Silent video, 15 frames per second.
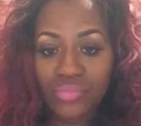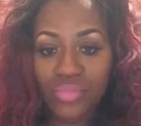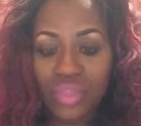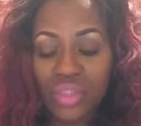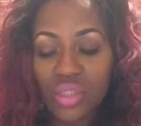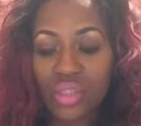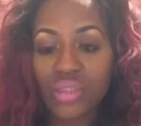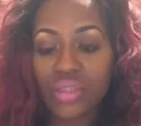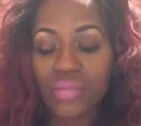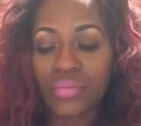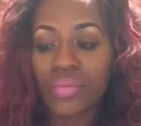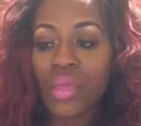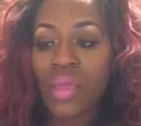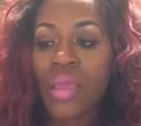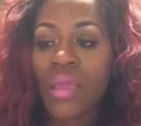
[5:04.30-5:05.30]

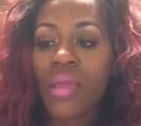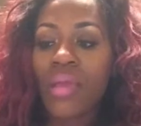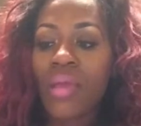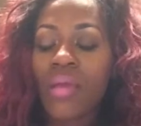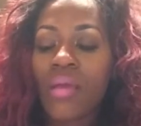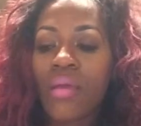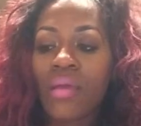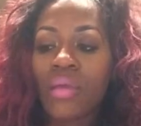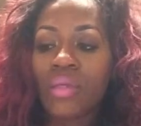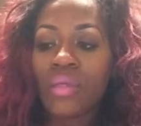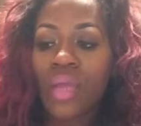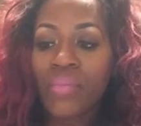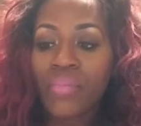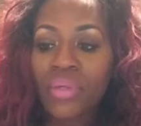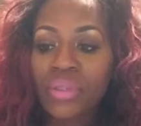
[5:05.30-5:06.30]
system.
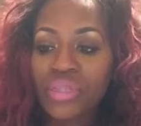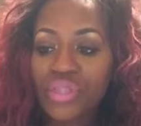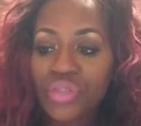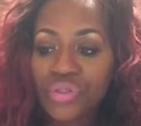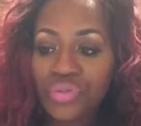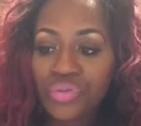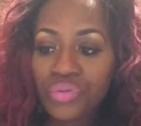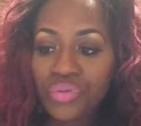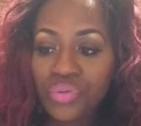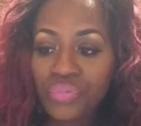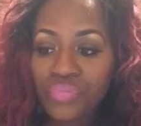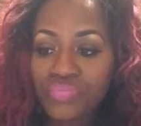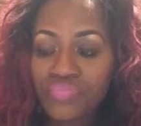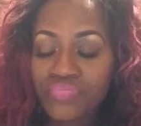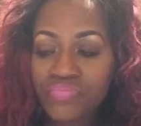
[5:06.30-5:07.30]
Number 2,
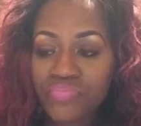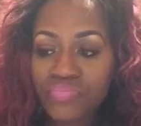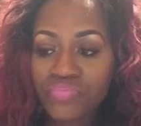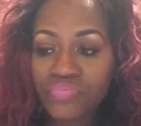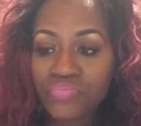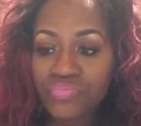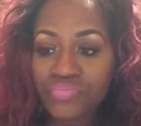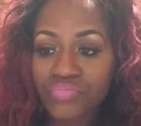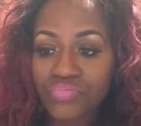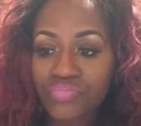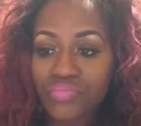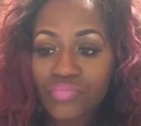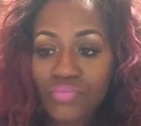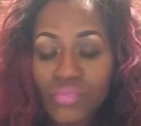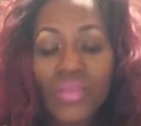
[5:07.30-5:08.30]

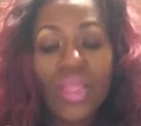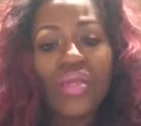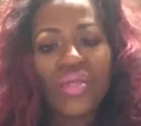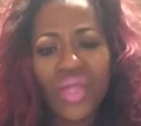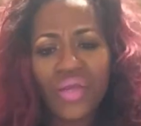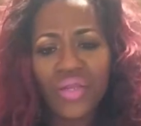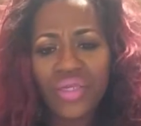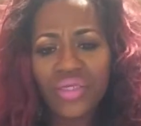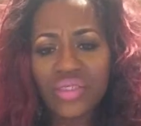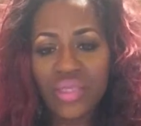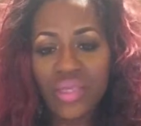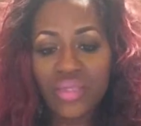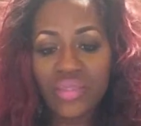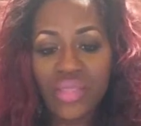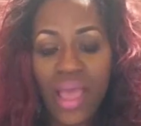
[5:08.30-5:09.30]
know your
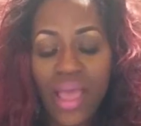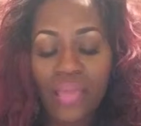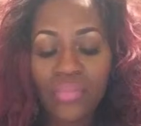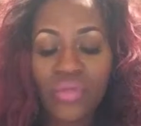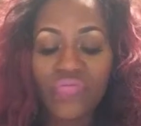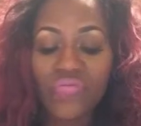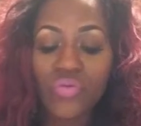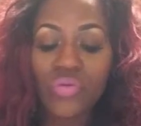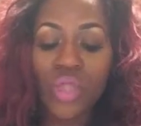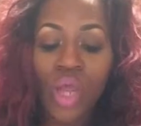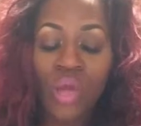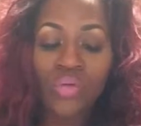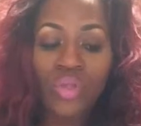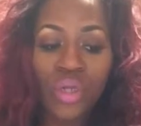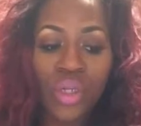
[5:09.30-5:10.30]
skin type. If you
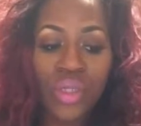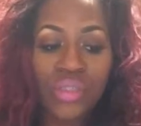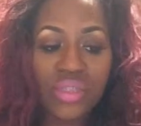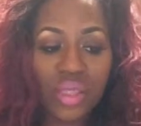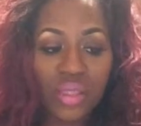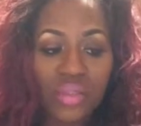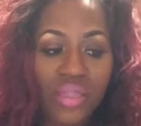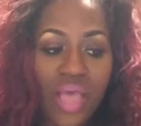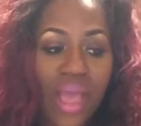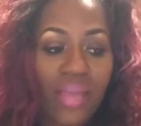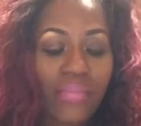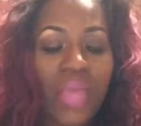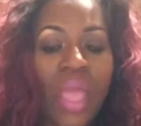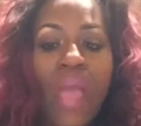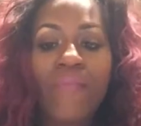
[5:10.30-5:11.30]
don't know your skin
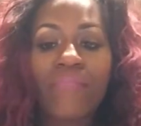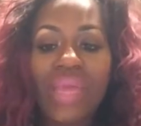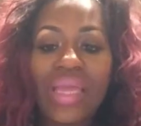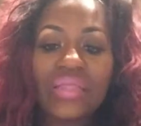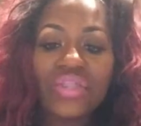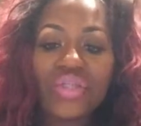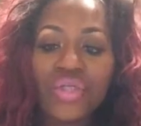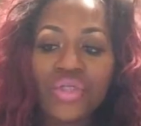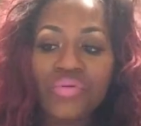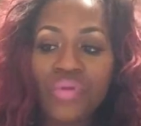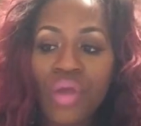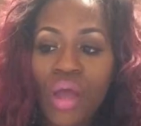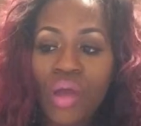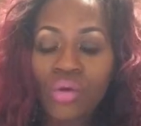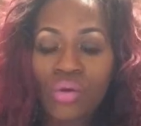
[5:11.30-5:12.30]
type, make sure you
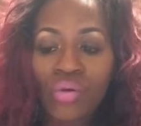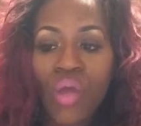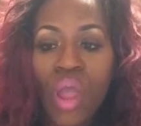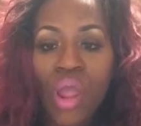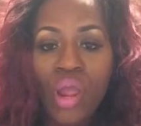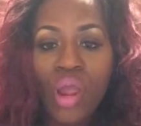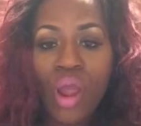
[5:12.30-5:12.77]
go